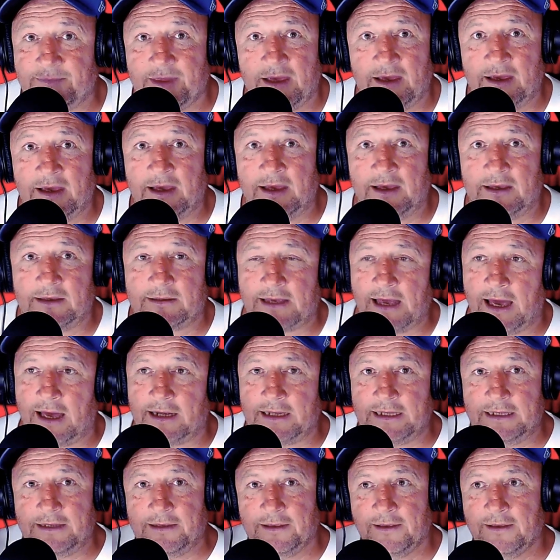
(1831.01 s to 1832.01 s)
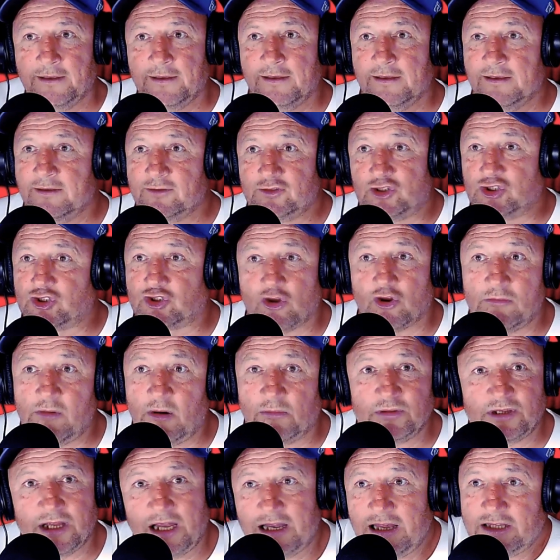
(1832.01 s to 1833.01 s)
Mm-hmm. uh, Gary, just come
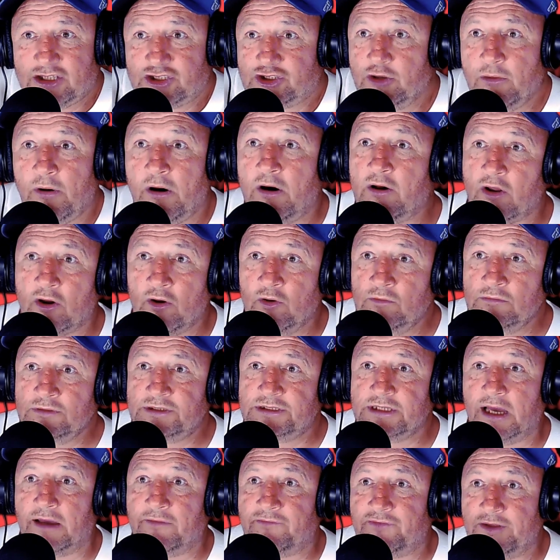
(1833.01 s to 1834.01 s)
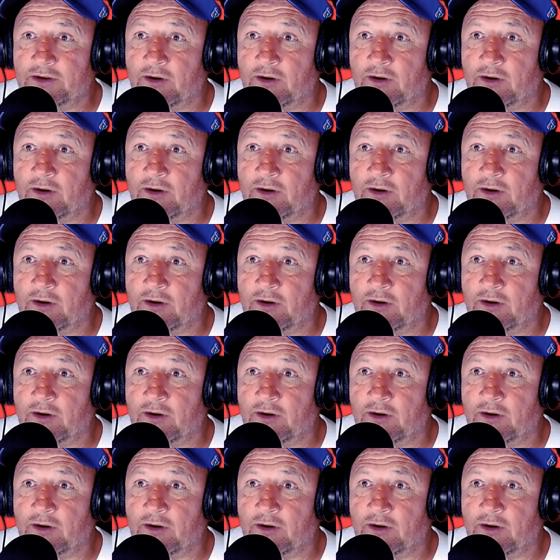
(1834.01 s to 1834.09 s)
up. Was like, oh, let's do our own, Jeff.